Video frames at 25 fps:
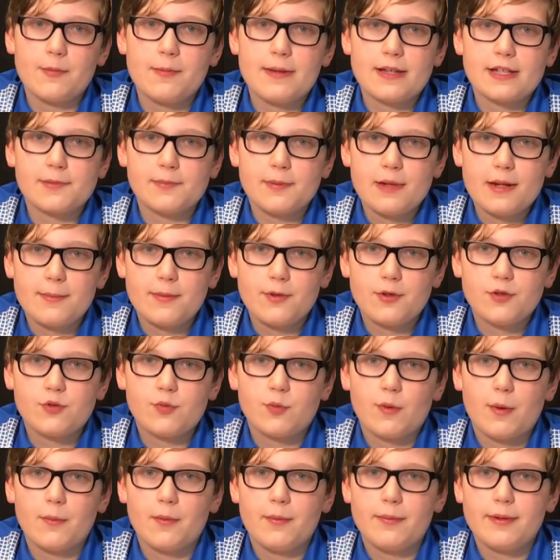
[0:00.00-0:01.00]
would be a speed
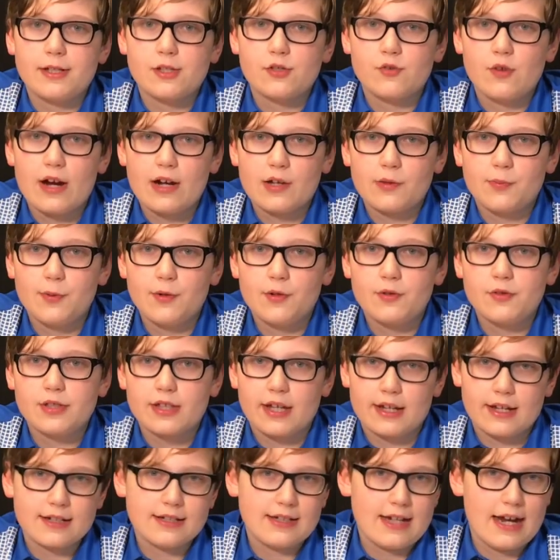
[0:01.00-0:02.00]
boost, one would be a strength boost,
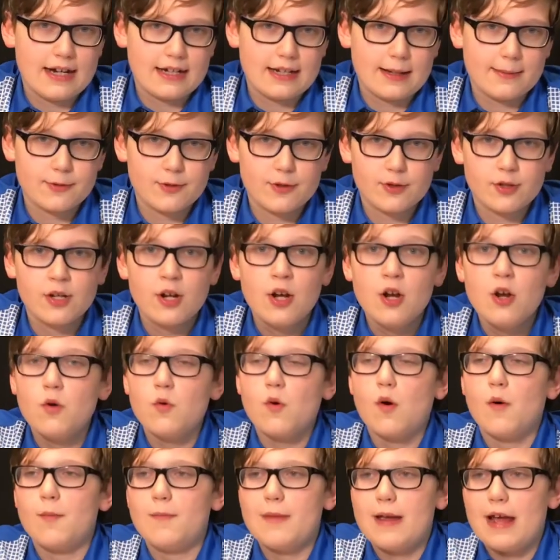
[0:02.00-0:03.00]
like attack damage boost,
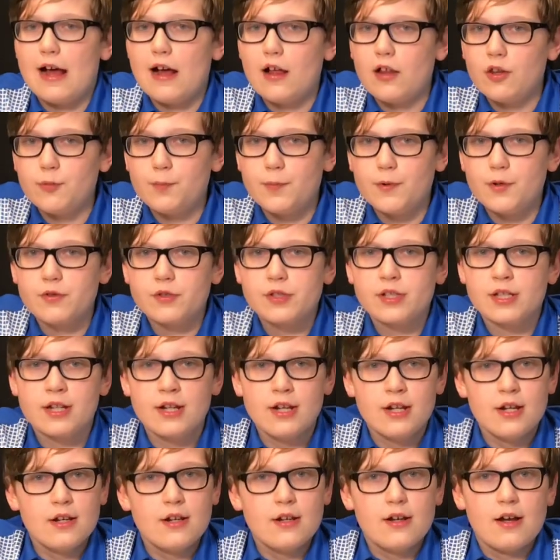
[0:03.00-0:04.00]
one would be a health boost,
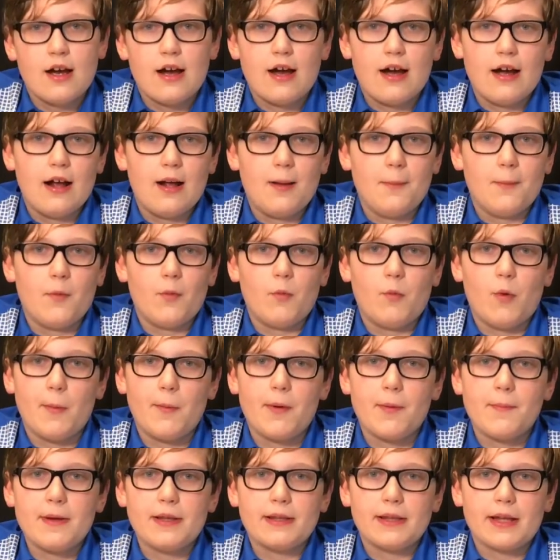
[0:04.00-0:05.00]
one
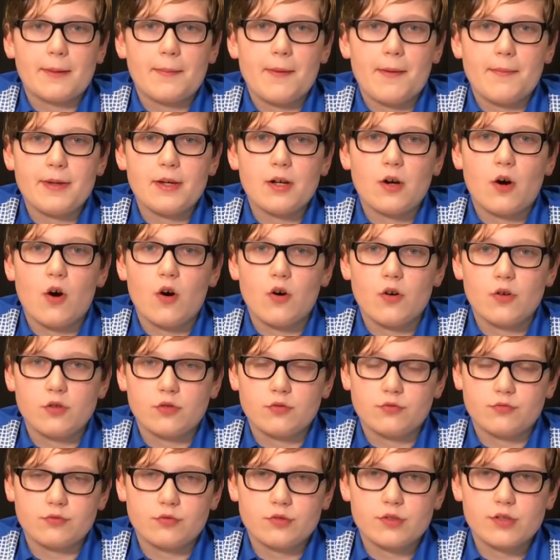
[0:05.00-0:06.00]
would be like maybe
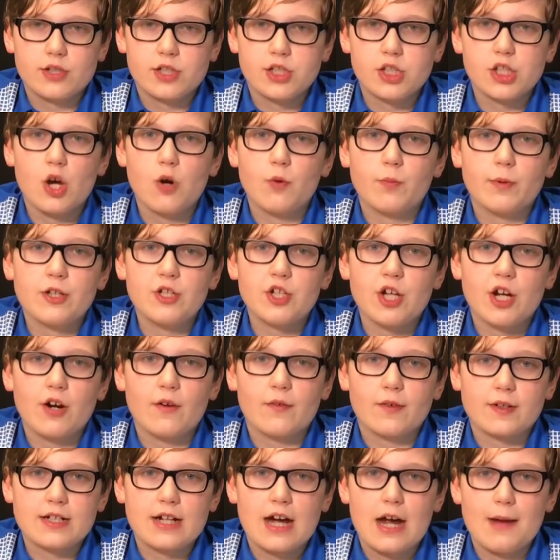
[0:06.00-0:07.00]
slow regen
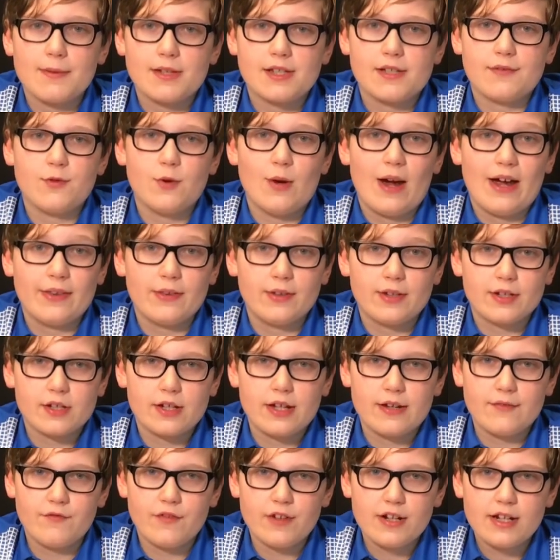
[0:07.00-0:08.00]
over time as if you had the
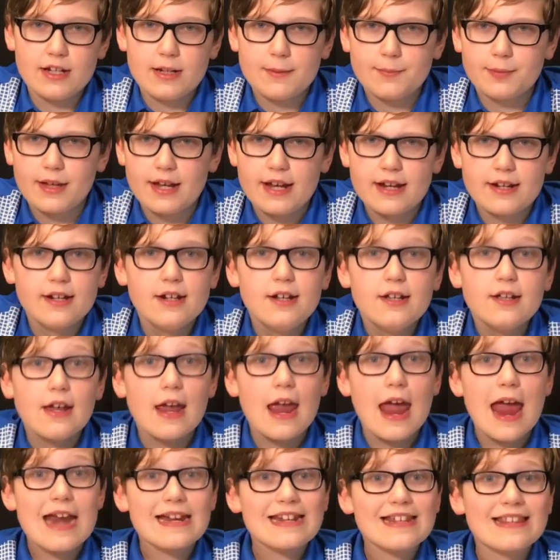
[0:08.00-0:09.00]
Infinity Blade,
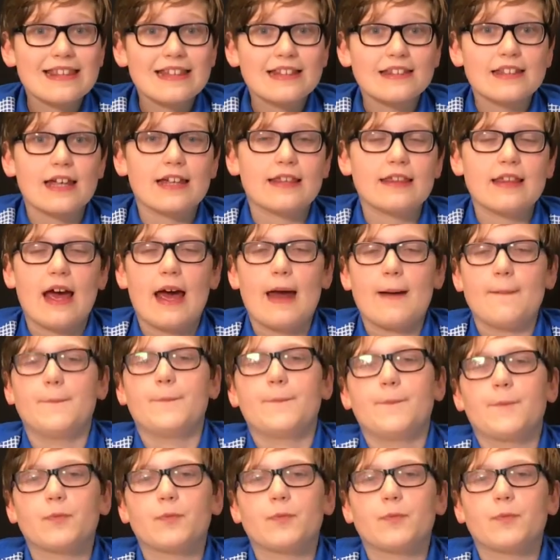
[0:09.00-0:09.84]
anything like that,